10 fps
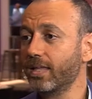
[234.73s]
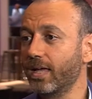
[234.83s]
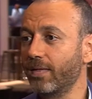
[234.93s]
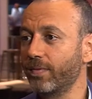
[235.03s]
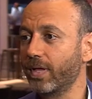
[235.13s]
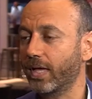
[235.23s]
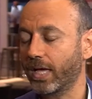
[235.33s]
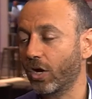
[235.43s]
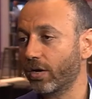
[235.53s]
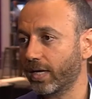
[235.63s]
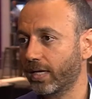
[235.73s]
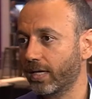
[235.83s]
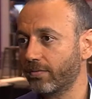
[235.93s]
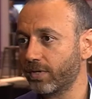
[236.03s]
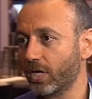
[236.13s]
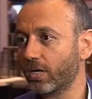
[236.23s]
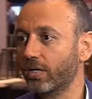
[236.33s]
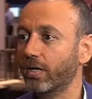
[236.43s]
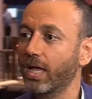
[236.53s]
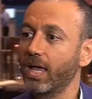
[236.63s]
AR,
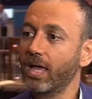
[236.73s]
VR.